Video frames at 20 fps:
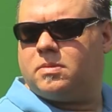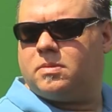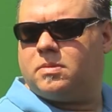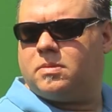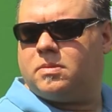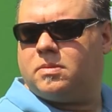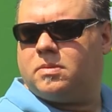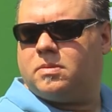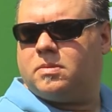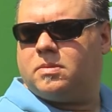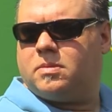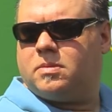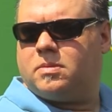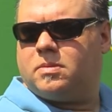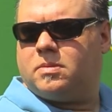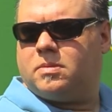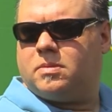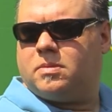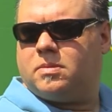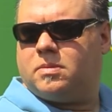
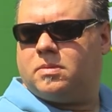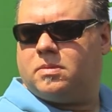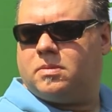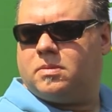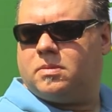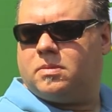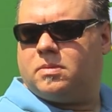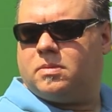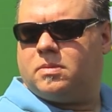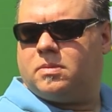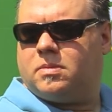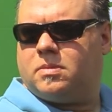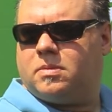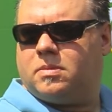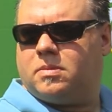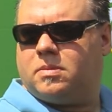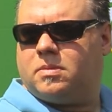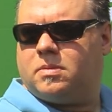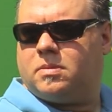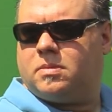
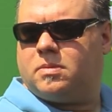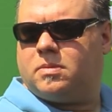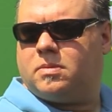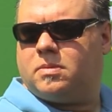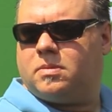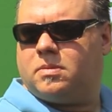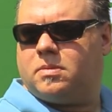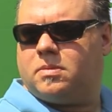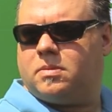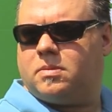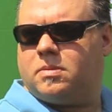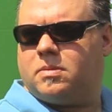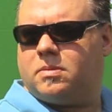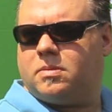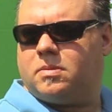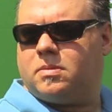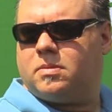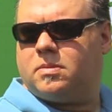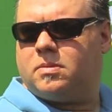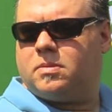
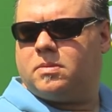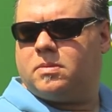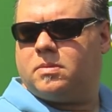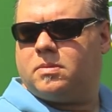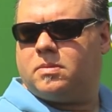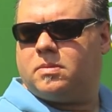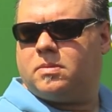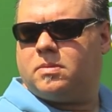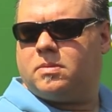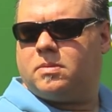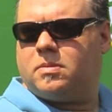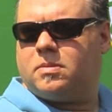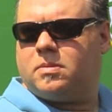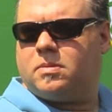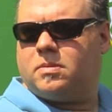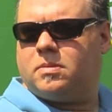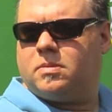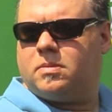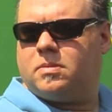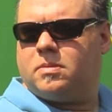
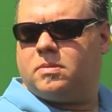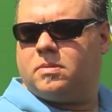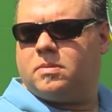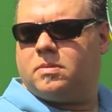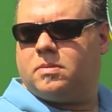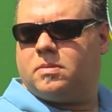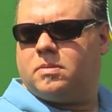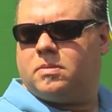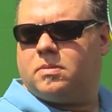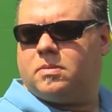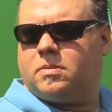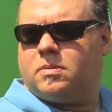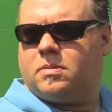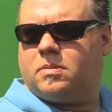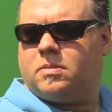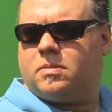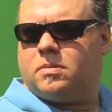[no speech]